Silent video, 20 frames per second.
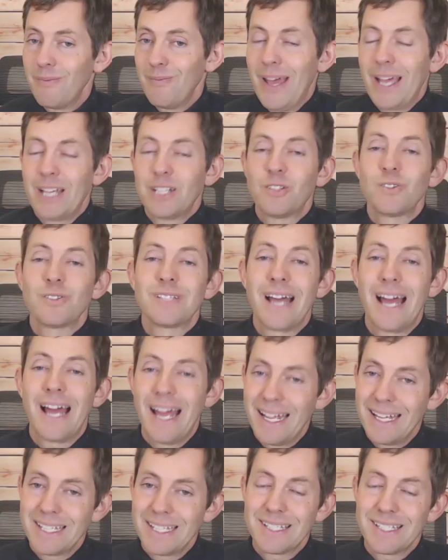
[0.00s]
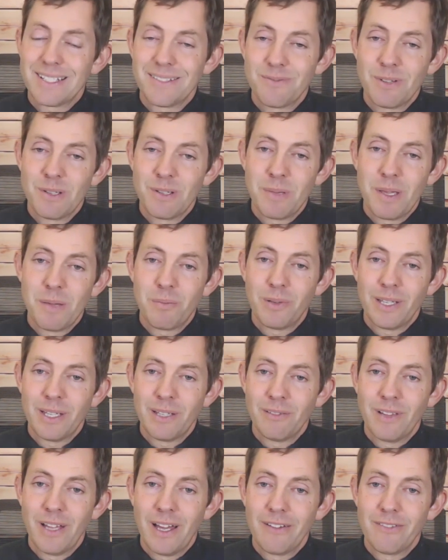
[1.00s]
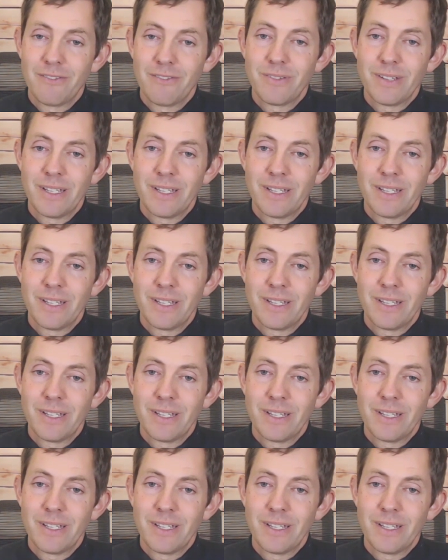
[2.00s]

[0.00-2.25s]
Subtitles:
Exercise with people you love.